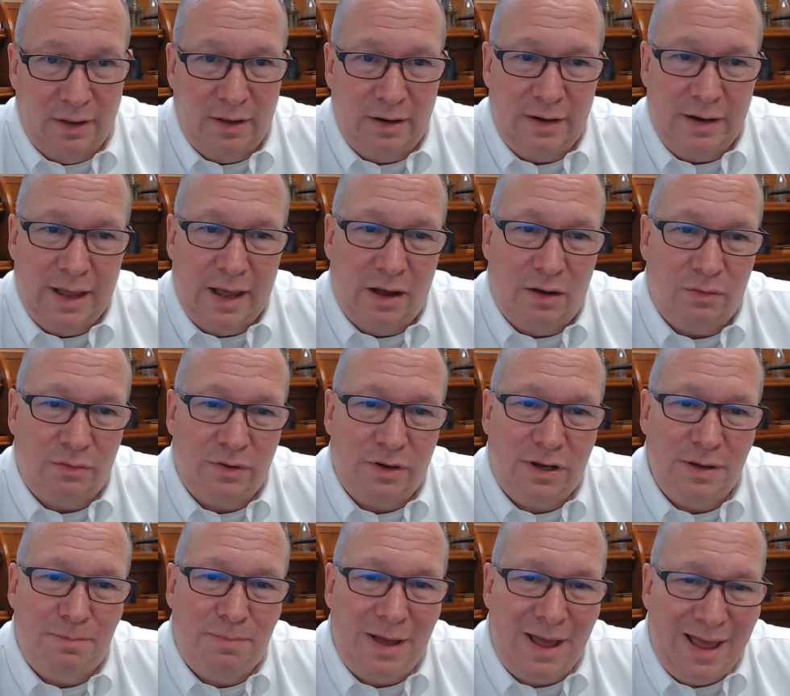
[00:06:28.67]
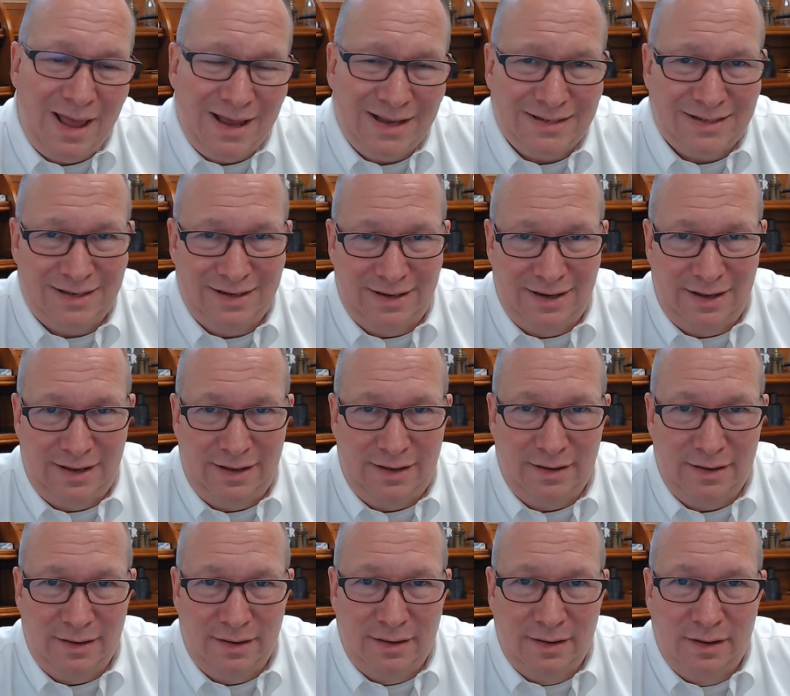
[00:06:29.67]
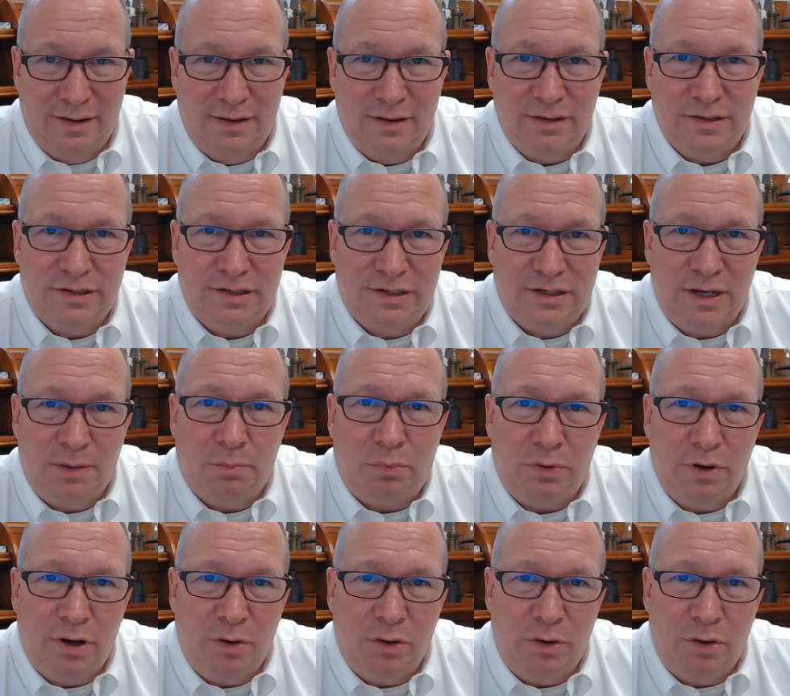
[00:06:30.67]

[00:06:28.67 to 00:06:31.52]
Now, capacity simply